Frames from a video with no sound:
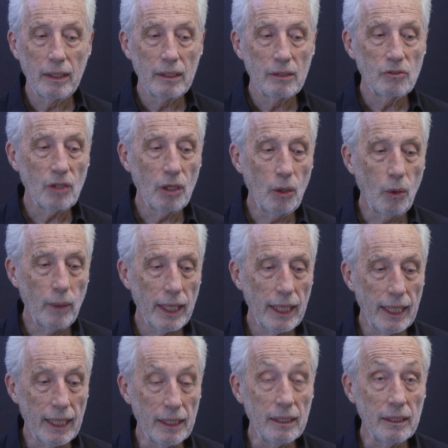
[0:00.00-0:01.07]
So
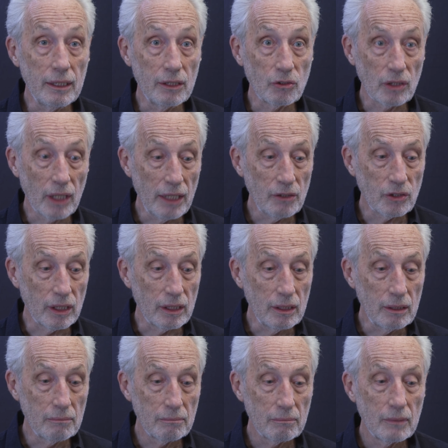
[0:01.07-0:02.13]
in this
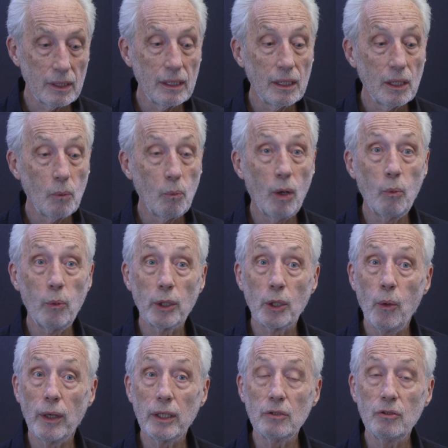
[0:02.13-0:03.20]
lesson, what we're
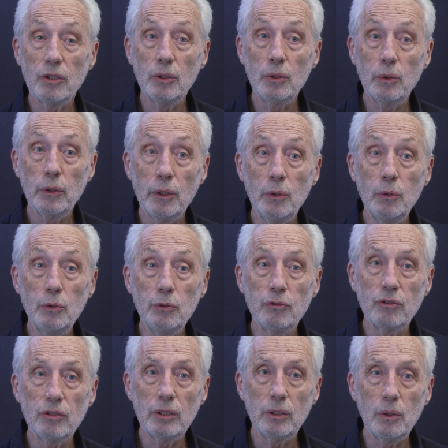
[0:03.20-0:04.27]
going to use
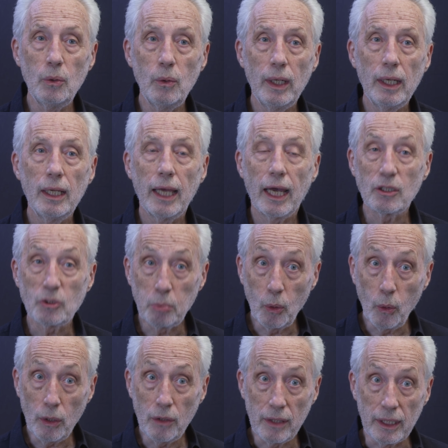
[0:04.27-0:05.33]
to
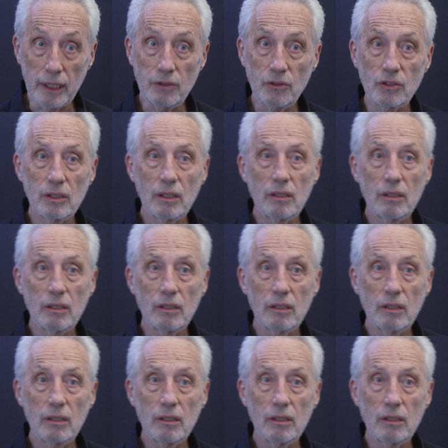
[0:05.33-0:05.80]
explore this